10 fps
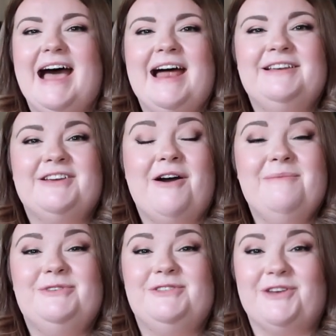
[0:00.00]
and
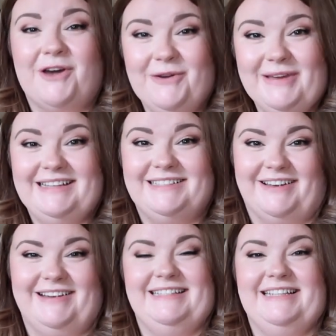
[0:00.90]
I'm so
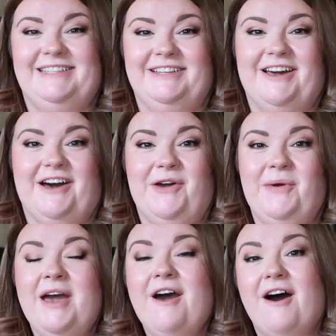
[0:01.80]
excited to
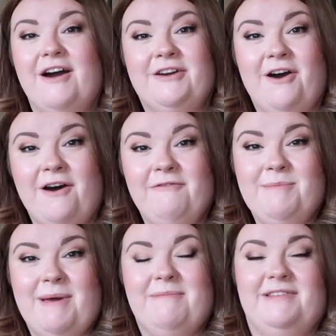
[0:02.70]
go. I can't
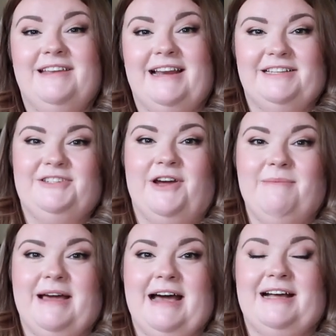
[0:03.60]
remember the last
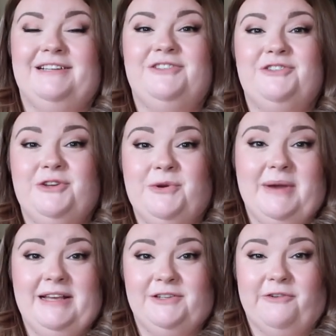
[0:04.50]
time I had two
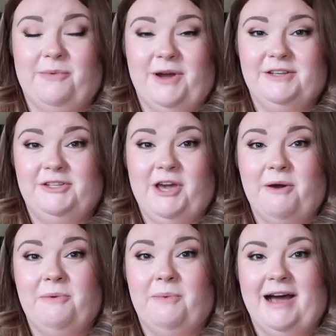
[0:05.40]
weeks off work to
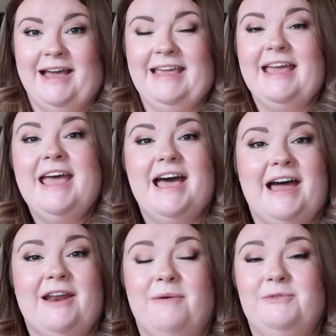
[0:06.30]
go away
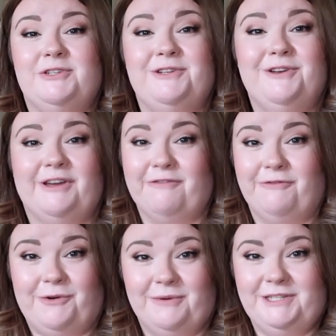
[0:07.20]
and I'm just looking
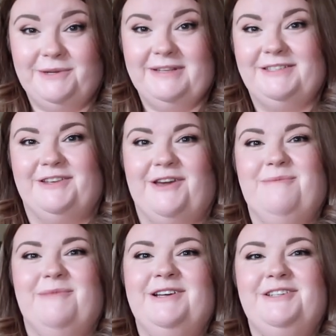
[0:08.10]
forward to it so
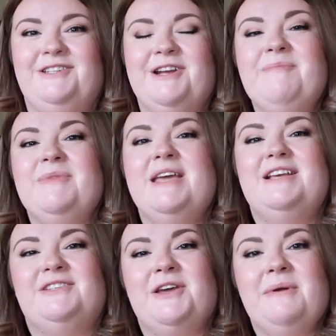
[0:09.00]
much.
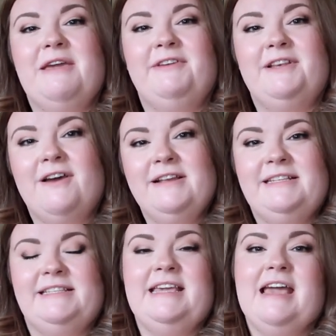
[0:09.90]
So if you'd like
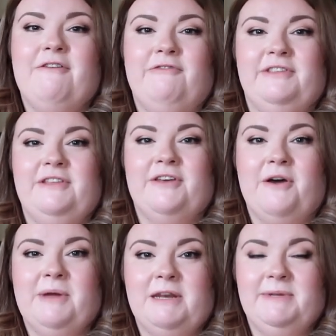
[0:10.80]
to see everything that
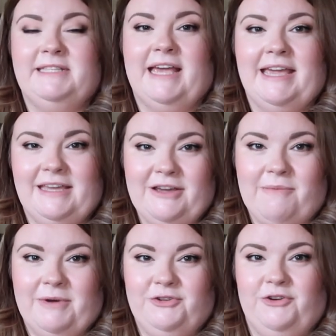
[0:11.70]
I'm going to be taking
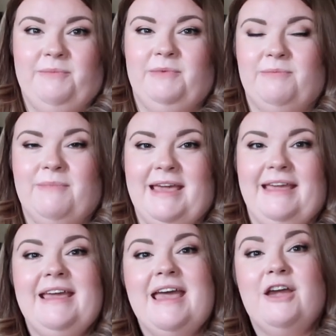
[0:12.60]
on my trip with
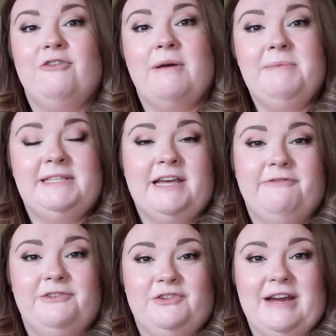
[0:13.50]
me, grab
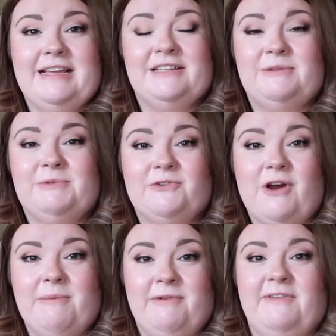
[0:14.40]
yourself a drink,
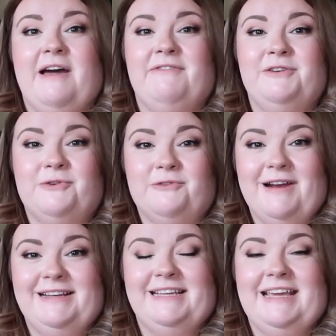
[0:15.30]
subscribe if you haven't
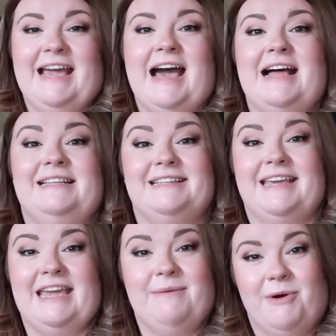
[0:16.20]
already and
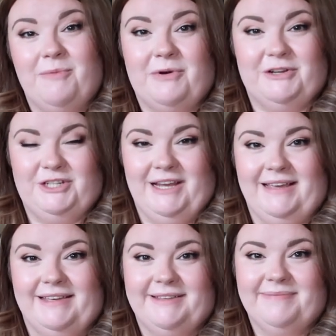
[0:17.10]
keep on
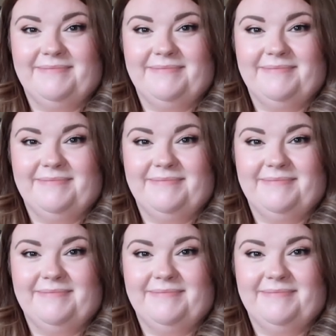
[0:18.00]
watching.